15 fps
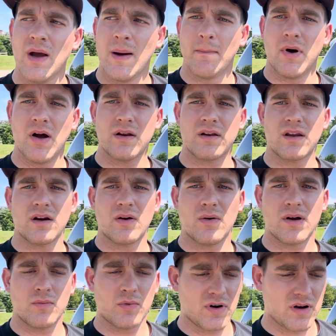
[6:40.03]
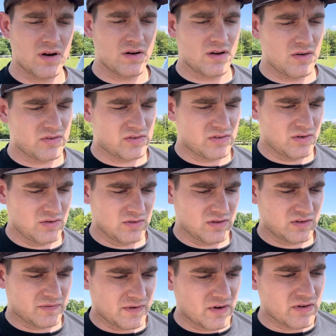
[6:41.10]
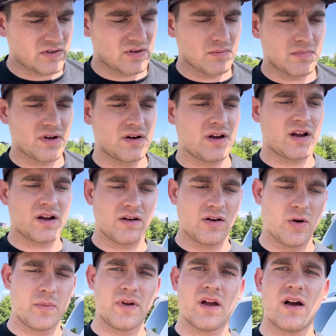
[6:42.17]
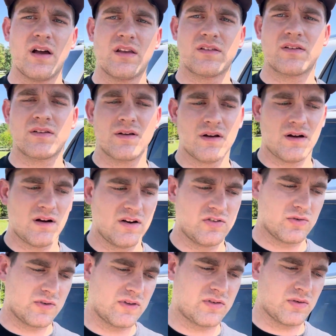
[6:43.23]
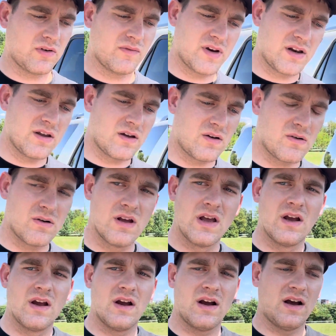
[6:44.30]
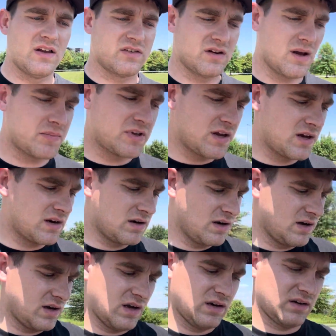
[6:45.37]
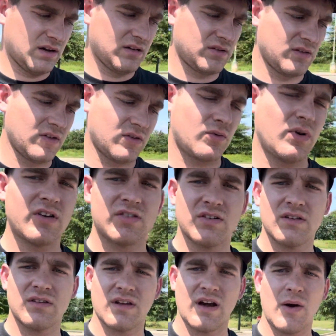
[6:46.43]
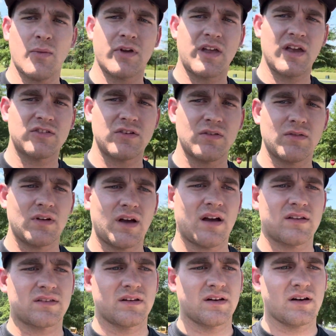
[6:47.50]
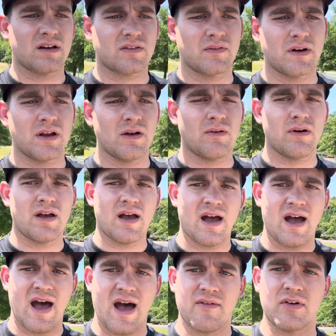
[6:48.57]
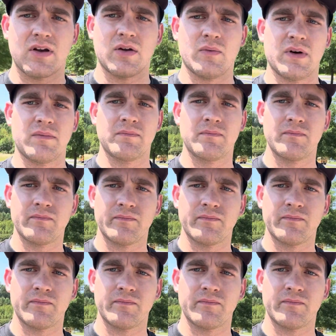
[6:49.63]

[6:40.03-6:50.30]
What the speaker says: But you know what, we're gonna go do this first. But I hope you guys enjoy this little video as an update and to answer those questions, and I will catch you guys in the next video. Have a good one.